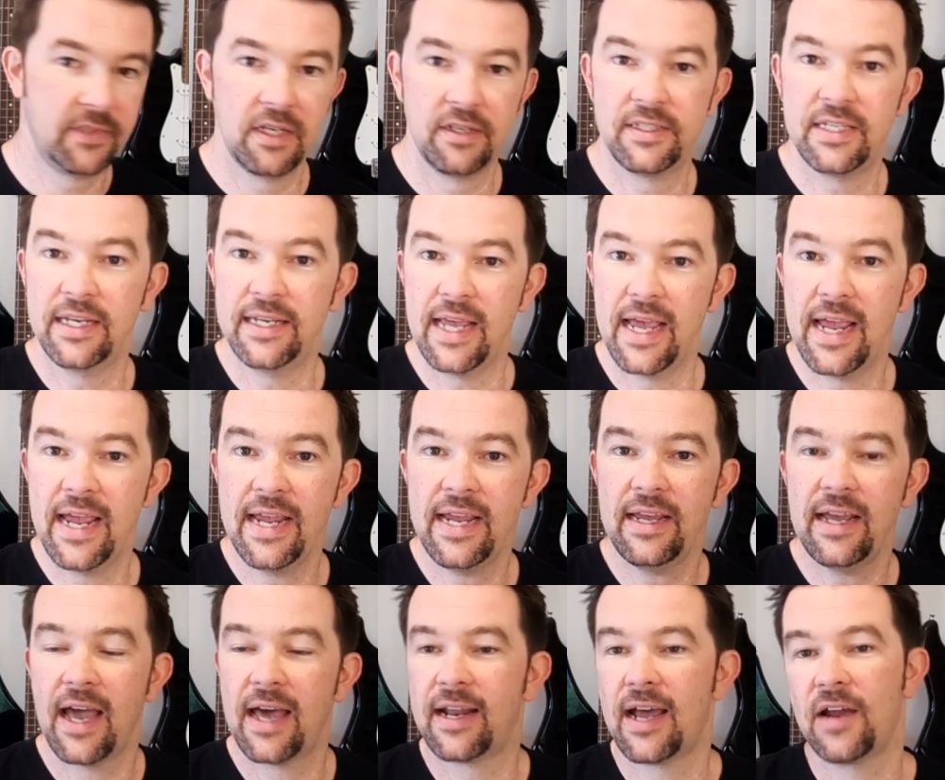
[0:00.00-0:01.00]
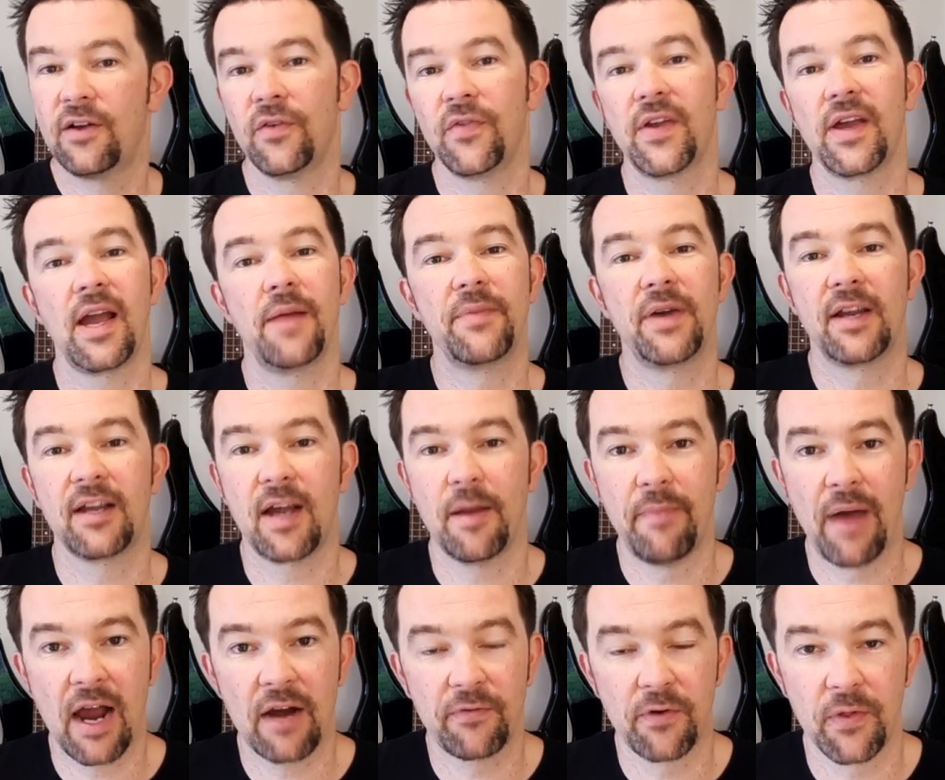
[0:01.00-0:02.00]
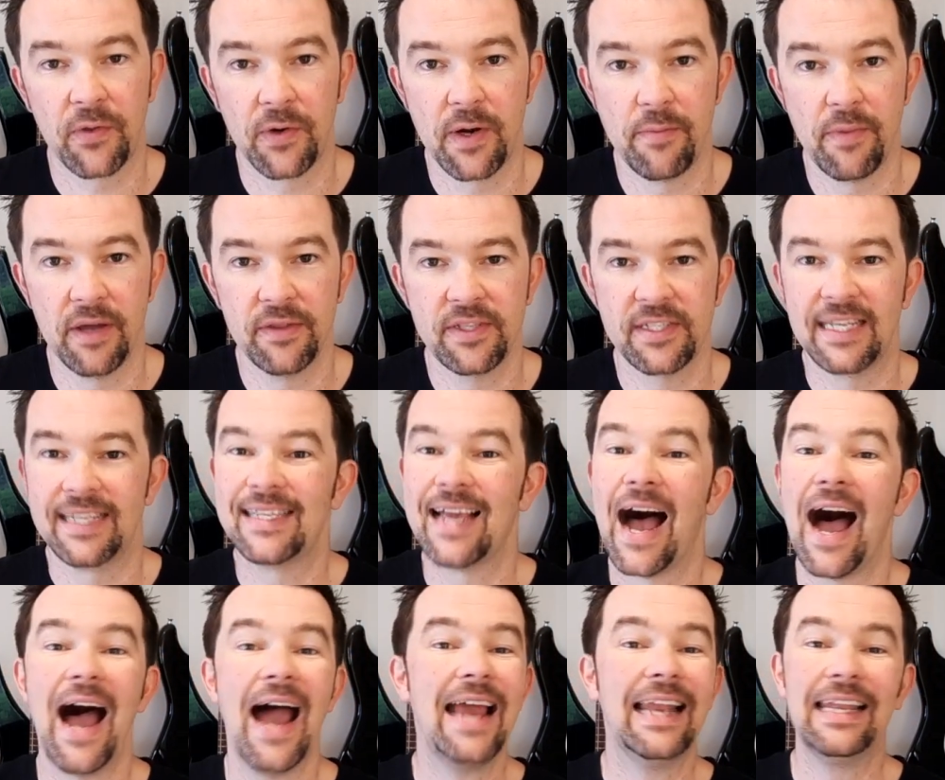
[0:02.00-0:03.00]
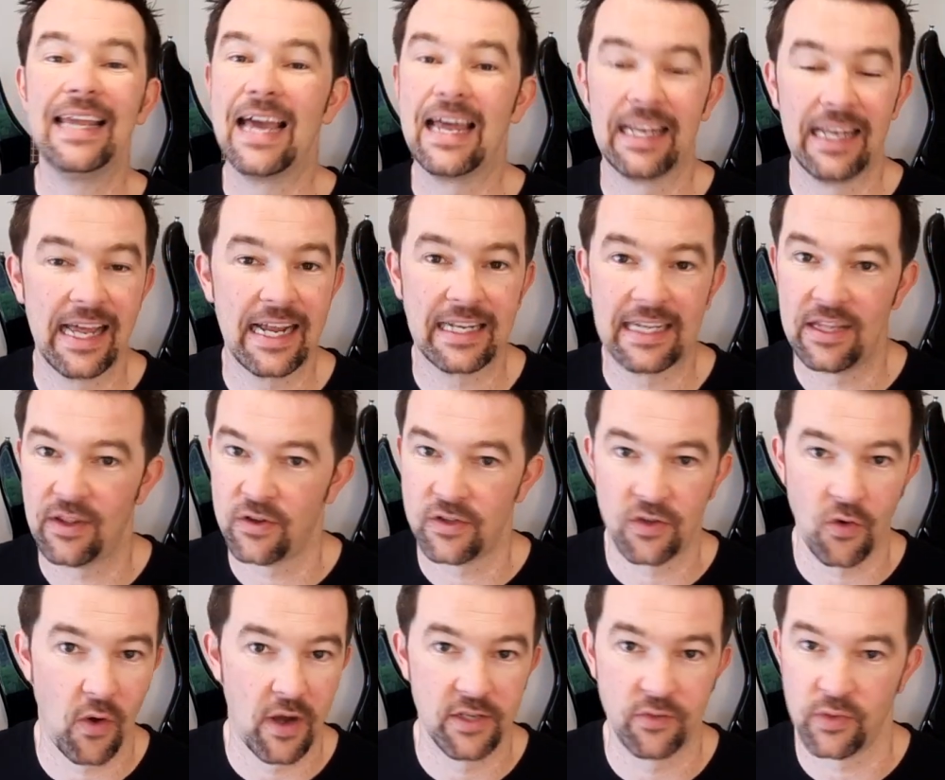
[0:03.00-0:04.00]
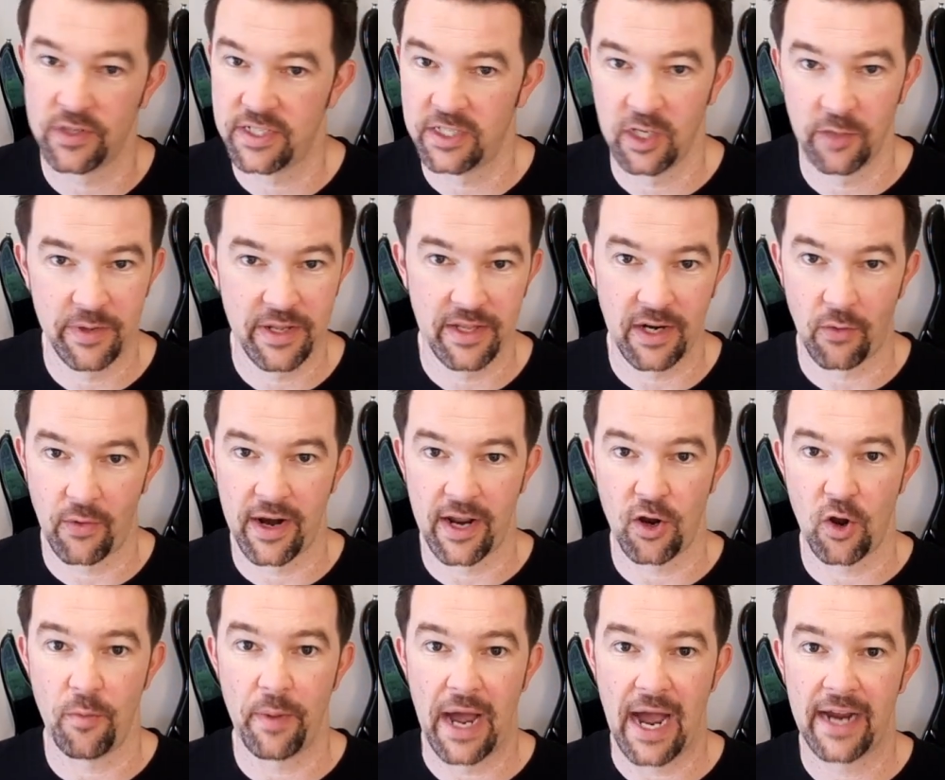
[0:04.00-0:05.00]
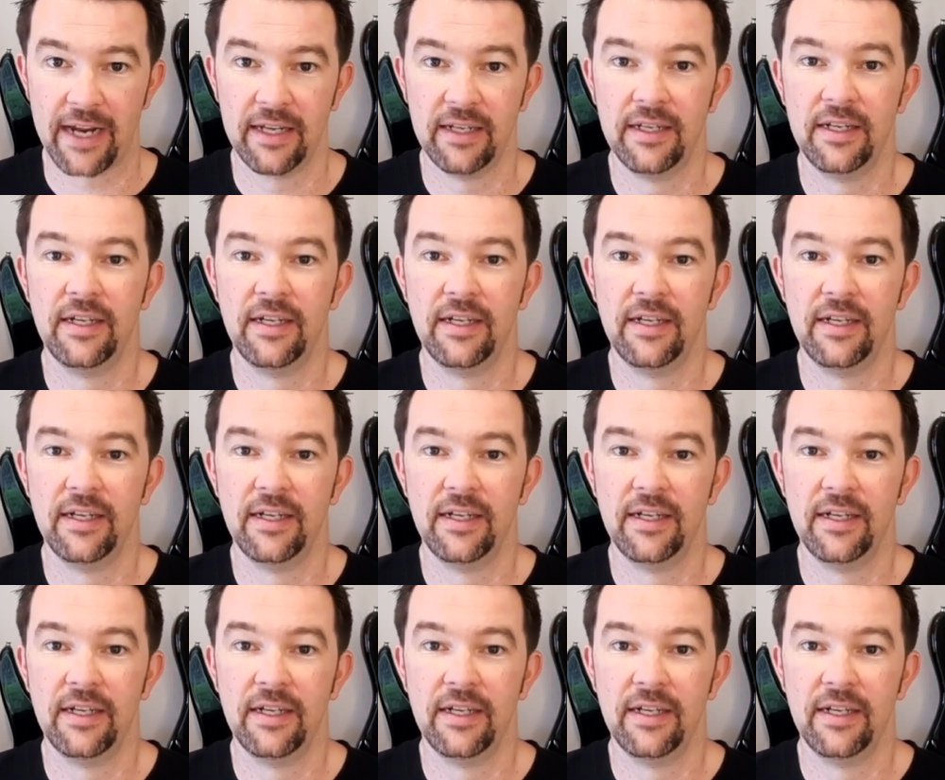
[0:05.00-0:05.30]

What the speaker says: today and I don't think I'm going to come back for 3 months, it's highly unlikely those coins will still be there when I go back.